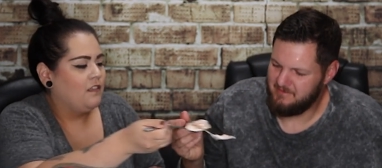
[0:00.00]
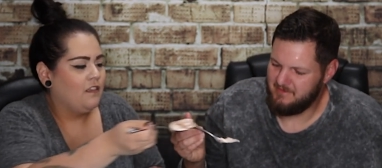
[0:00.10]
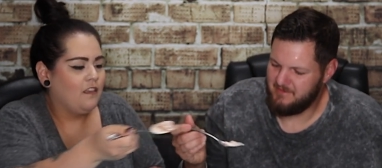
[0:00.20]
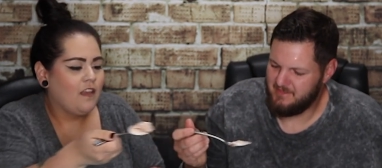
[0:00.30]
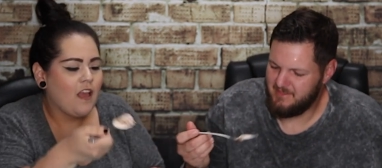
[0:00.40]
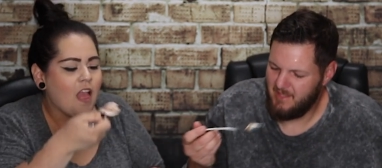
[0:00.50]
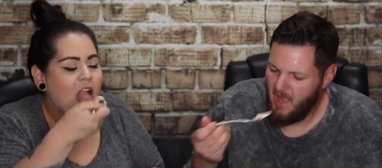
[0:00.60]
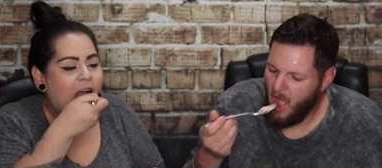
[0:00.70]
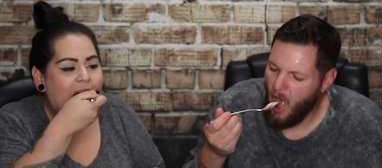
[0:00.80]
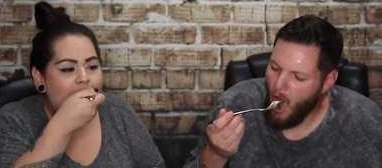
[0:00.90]

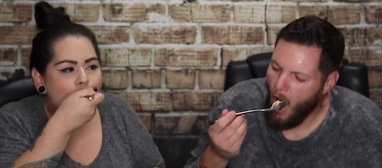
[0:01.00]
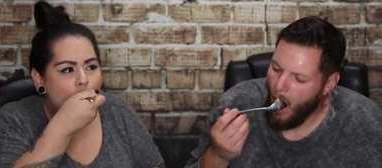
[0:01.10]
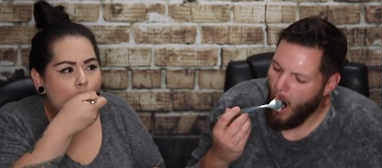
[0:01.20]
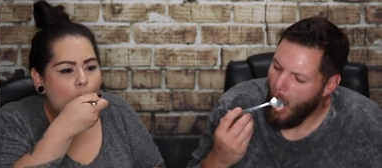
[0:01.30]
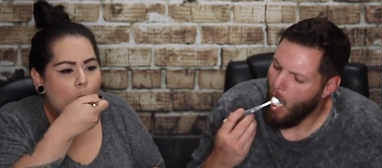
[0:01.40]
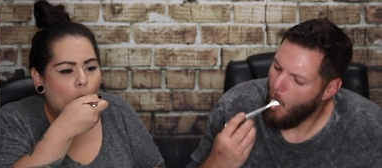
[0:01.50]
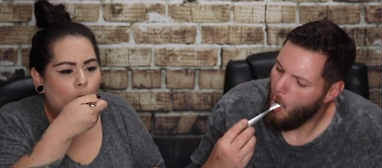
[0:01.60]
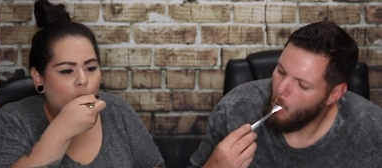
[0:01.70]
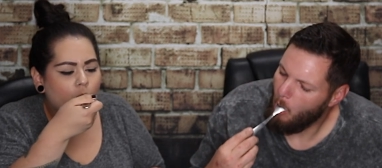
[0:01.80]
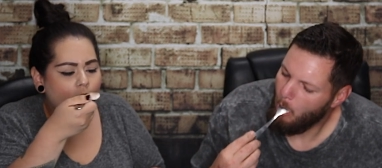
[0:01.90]

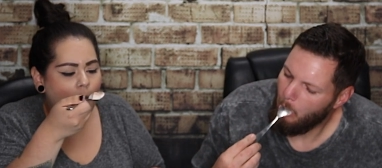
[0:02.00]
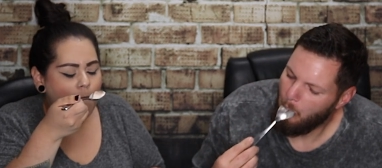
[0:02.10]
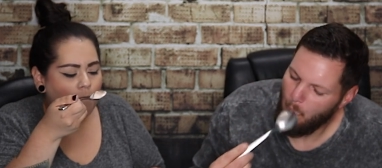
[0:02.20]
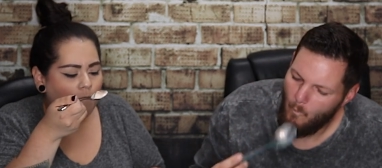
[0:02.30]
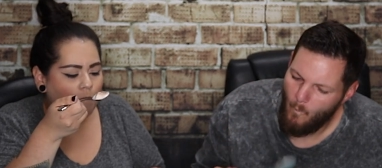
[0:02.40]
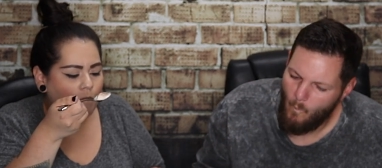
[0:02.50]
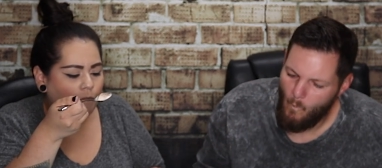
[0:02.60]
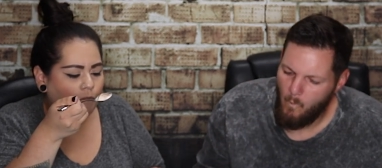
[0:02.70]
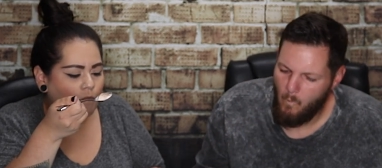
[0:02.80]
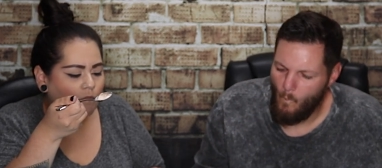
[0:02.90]

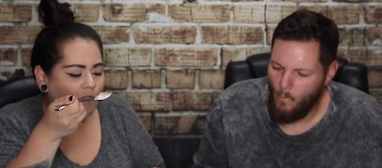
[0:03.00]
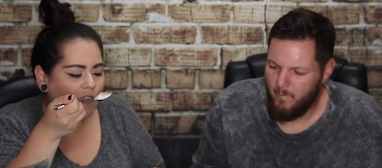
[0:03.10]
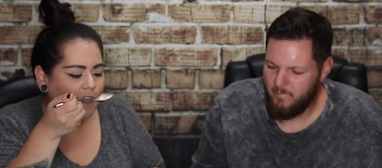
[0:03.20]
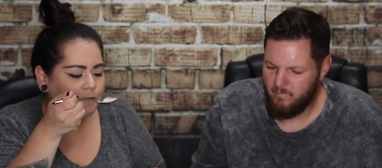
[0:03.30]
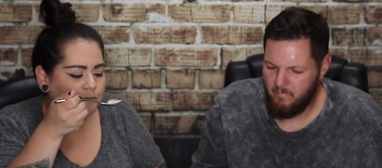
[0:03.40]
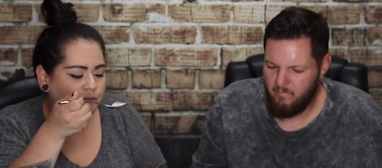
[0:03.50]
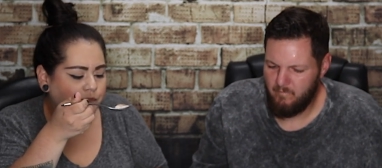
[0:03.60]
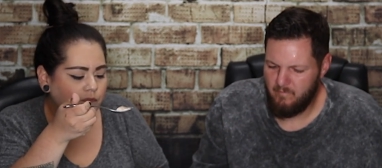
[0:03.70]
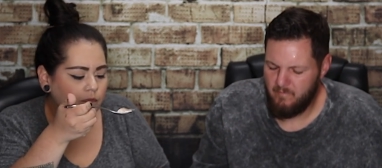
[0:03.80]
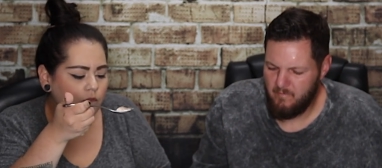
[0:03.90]

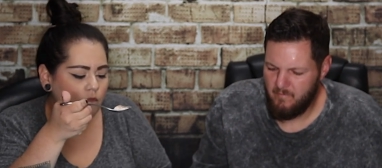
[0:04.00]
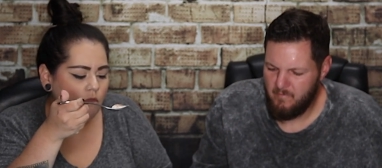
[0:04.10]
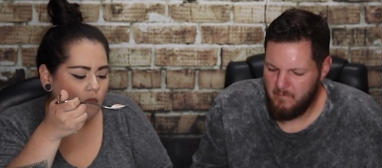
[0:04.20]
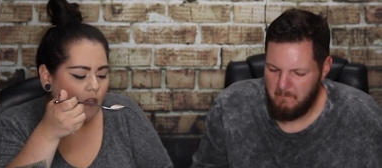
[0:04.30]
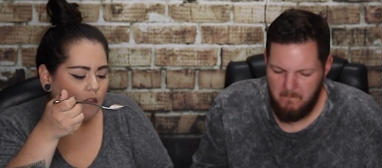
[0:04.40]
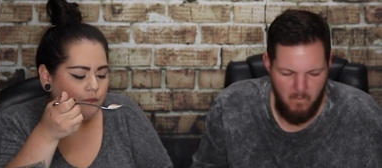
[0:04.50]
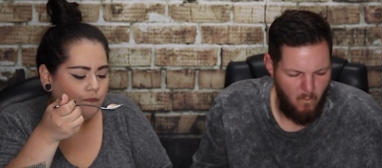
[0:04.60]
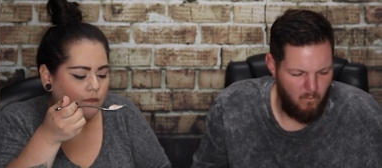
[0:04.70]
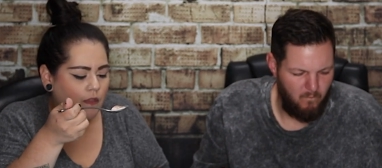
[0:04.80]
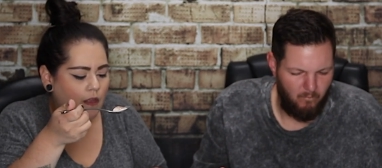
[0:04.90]

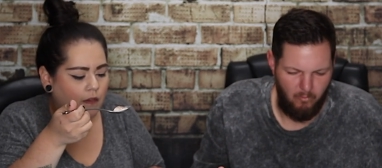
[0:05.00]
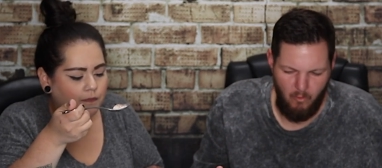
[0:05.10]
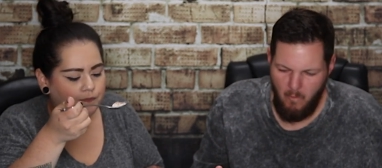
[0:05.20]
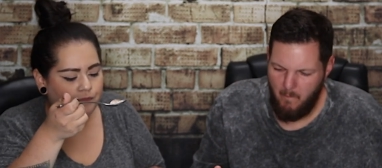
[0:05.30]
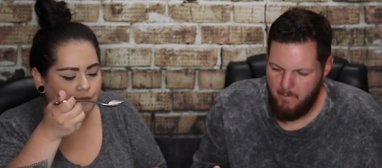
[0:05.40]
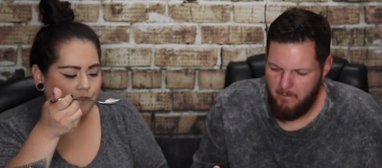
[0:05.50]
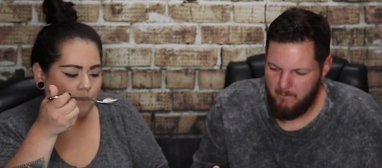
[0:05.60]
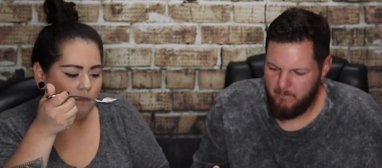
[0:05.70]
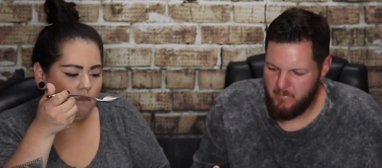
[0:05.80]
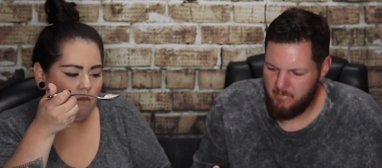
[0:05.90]

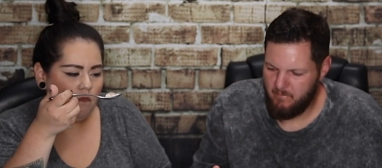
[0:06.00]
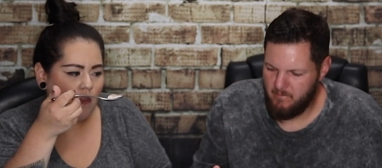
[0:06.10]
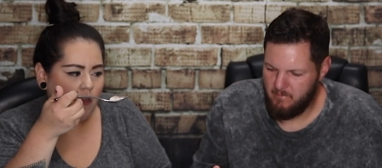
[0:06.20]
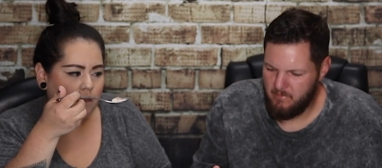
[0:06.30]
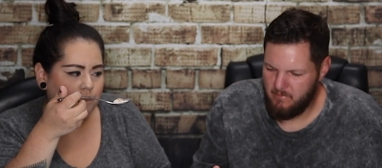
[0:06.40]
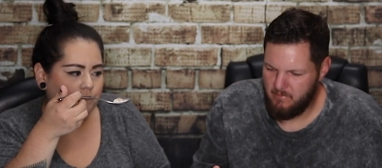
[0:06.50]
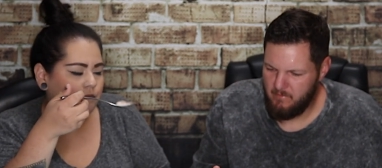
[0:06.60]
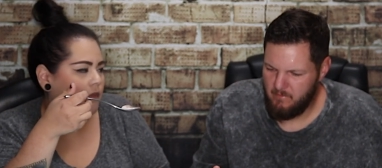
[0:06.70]
No one is speaking in this clip.